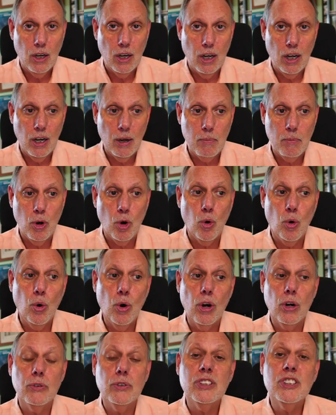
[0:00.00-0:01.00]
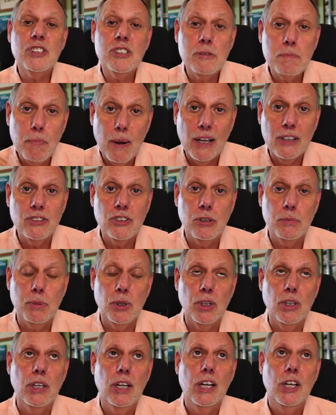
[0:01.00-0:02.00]
um, or
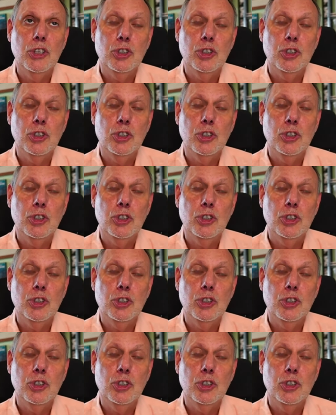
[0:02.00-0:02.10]
responsible